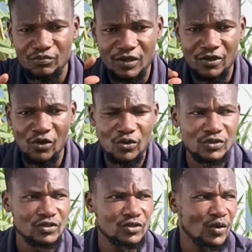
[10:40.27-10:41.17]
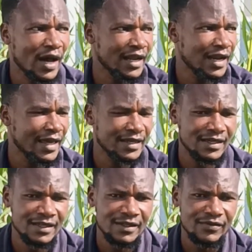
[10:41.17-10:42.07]
because you are
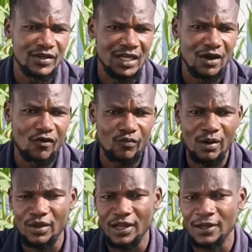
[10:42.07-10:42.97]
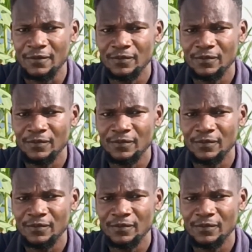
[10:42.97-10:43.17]
like the Tower of Babel.